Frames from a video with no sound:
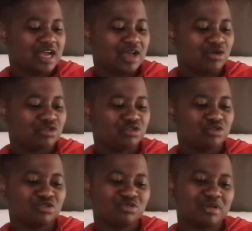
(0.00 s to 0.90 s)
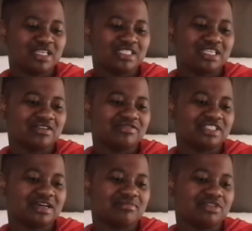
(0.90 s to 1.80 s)
I also got myself
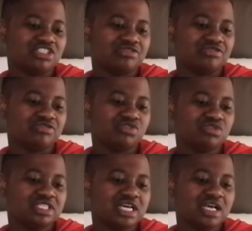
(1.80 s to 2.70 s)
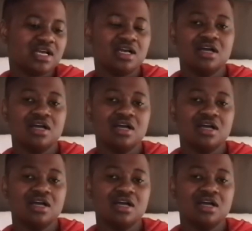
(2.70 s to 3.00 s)
some diffuser,